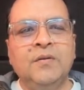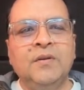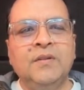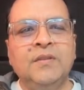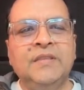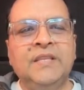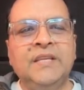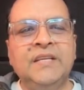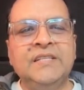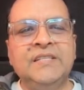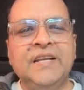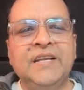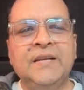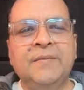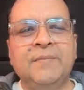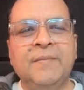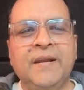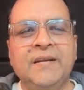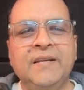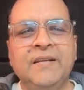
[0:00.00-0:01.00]
this
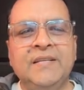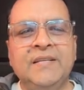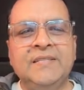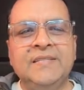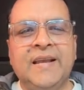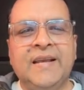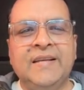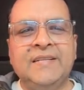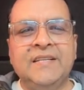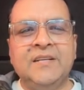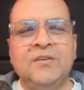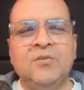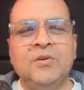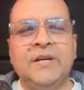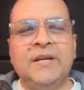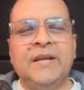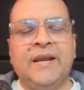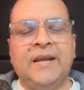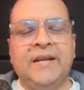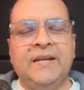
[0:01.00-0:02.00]
statement is
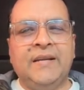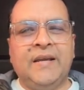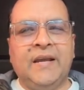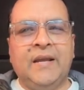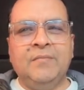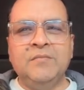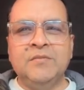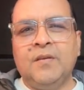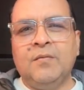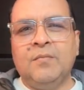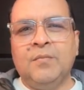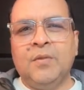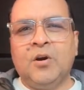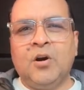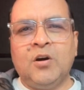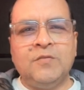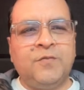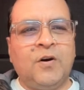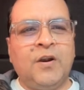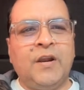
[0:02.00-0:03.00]
executed n times
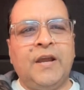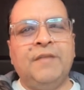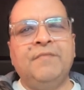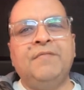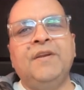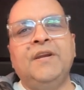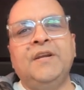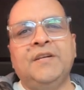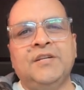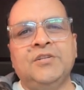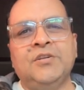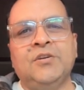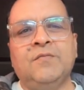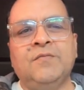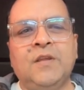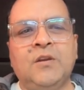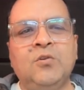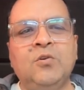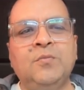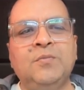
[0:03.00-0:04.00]
because for every iteration
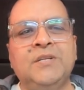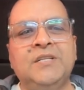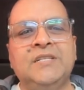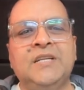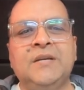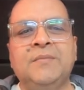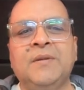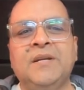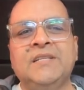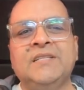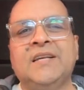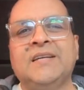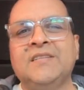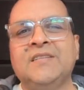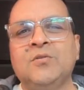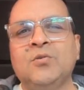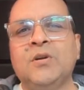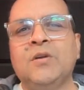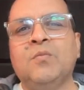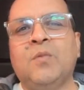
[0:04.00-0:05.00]
of the loop, this statement is
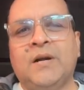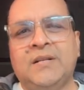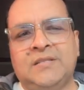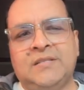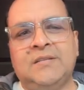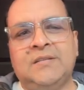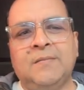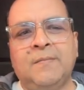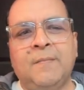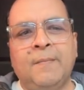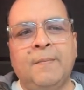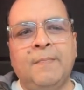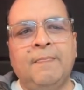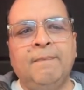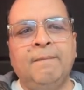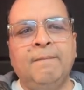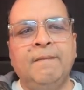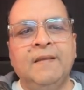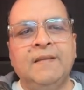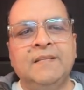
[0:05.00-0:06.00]
executed once.
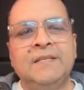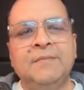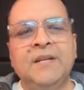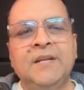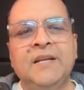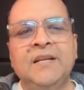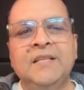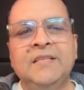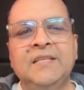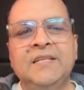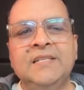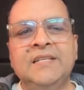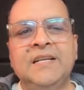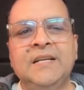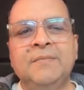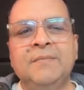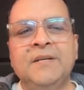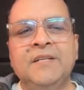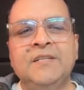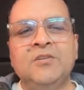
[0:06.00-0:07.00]
Similarly, this
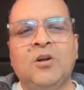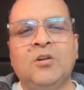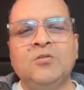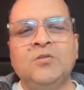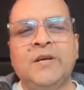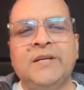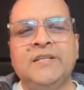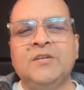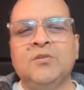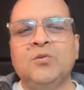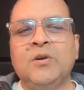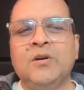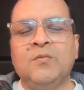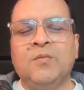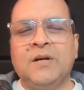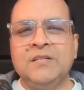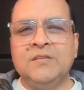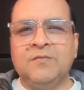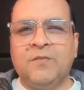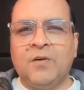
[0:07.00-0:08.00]
statement is also executed
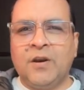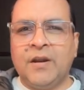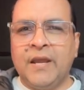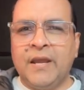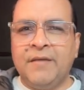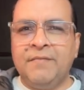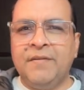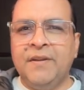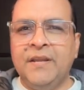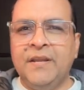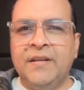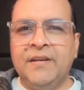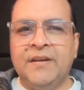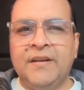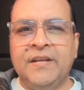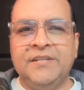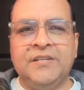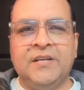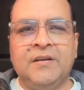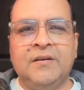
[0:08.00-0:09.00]
once for every
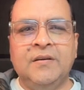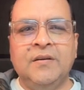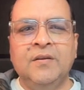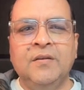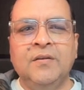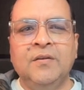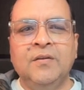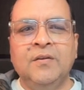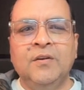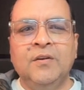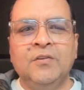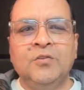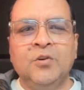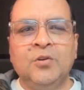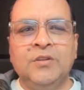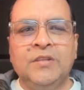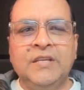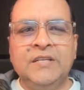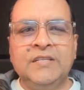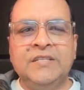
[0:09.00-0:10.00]
iteration.
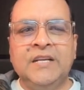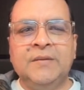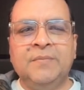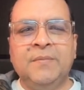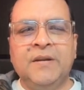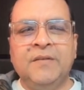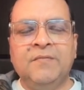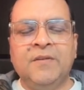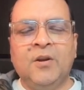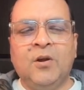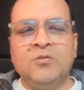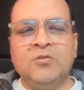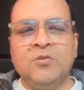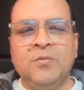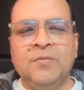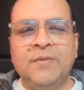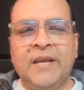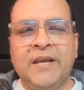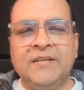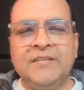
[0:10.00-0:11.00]
So this statement will
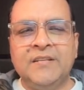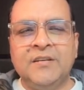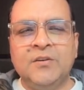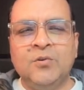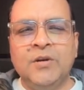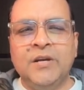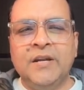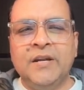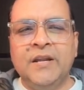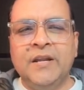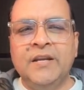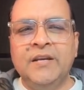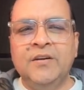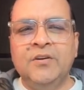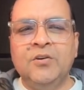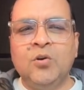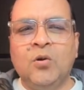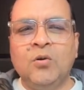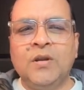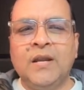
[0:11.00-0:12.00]
also be executed
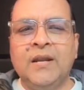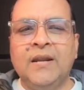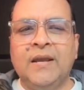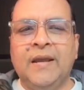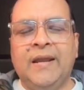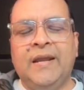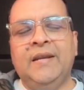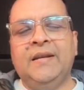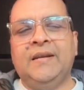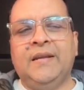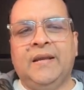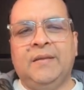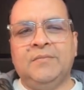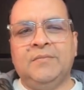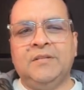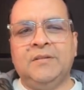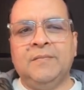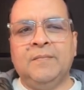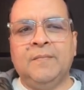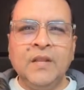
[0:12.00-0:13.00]
in total n
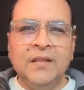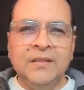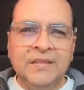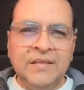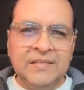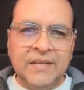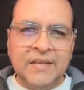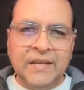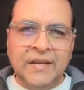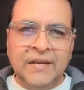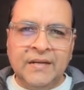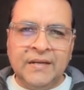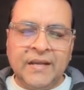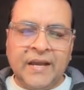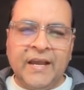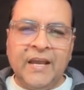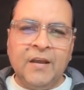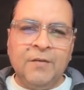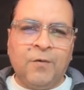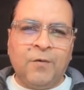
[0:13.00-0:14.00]
times. This
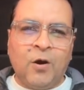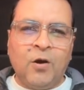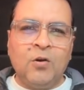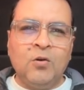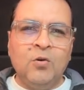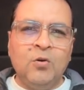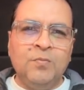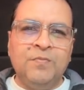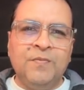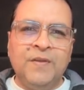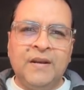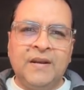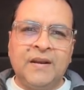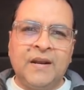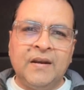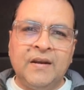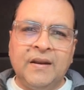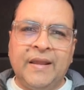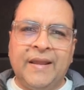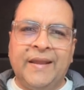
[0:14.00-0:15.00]
entire for loop will
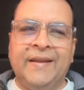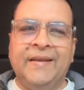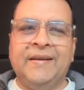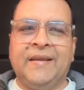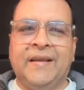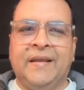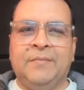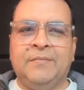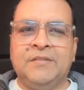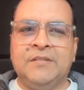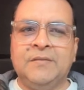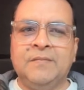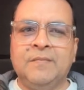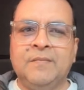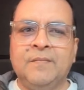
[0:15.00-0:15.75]
run n times.